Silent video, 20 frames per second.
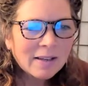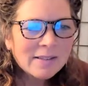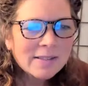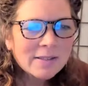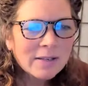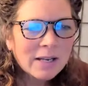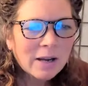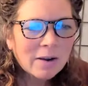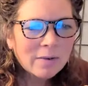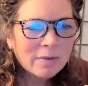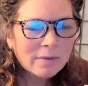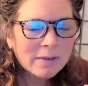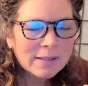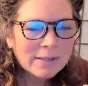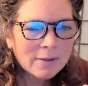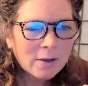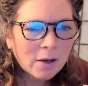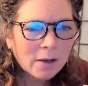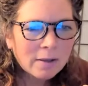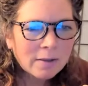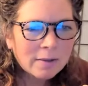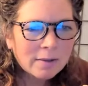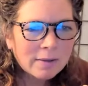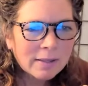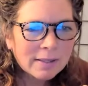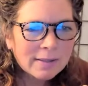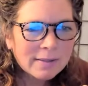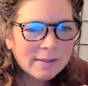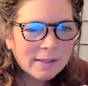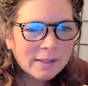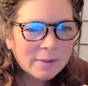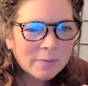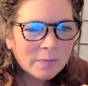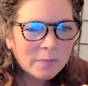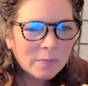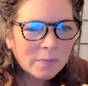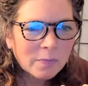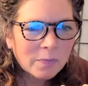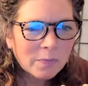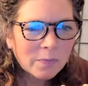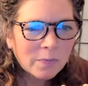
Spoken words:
So now it's gone. That's good.